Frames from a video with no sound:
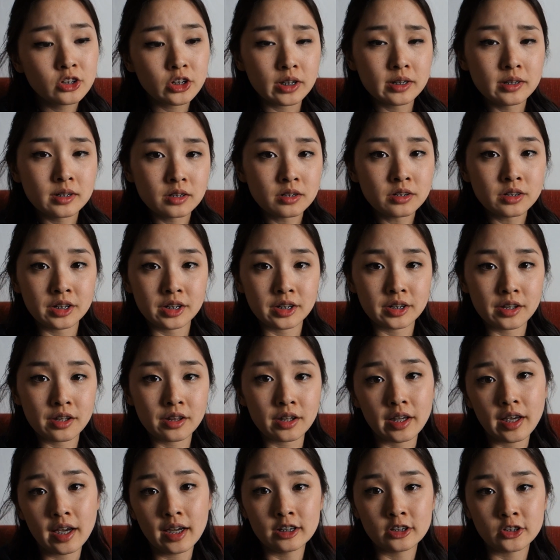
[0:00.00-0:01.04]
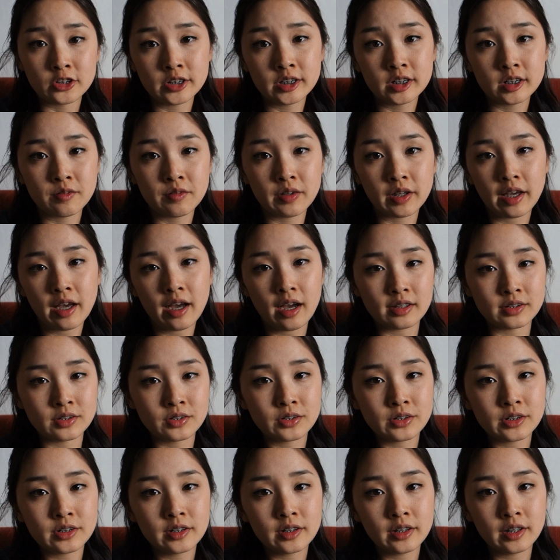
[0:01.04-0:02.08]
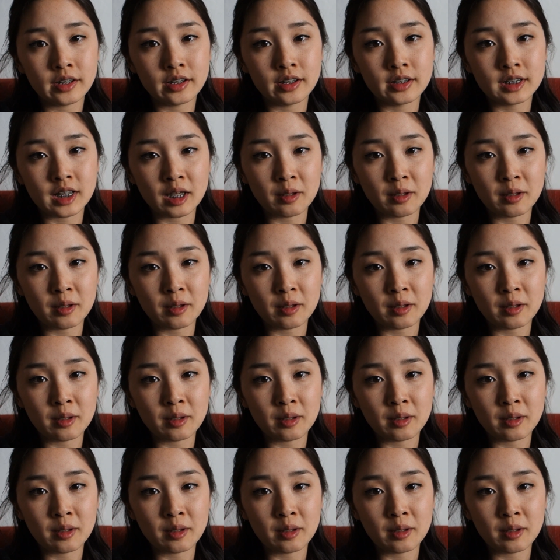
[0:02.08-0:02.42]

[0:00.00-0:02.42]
Just near the entrance of the castle is